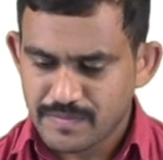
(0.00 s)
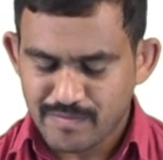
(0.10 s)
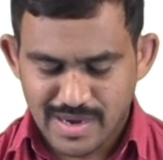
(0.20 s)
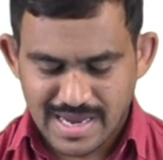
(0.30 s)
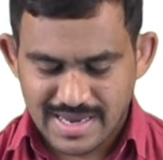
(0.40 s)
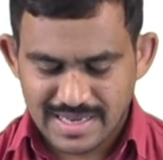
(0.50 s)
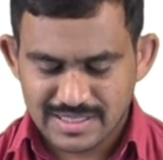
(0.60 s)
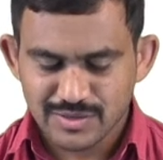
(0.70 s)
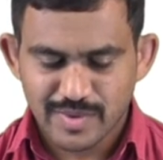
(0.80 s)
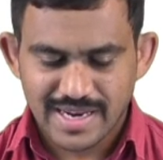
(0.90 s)

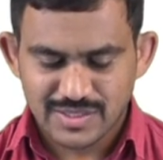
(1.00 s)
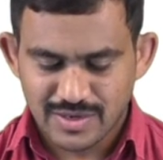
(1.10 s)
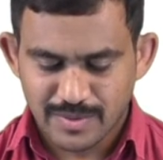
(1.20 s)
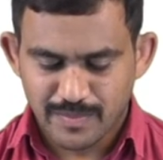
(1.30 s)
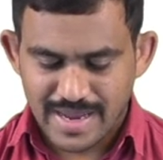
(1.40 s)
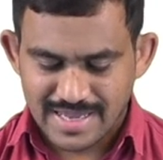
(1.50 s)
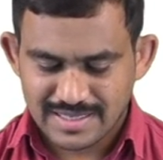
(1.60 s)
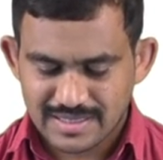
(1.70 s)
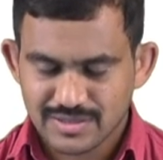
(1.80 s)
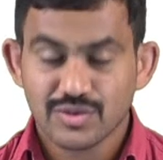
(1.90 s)
minus into minus we have the plus.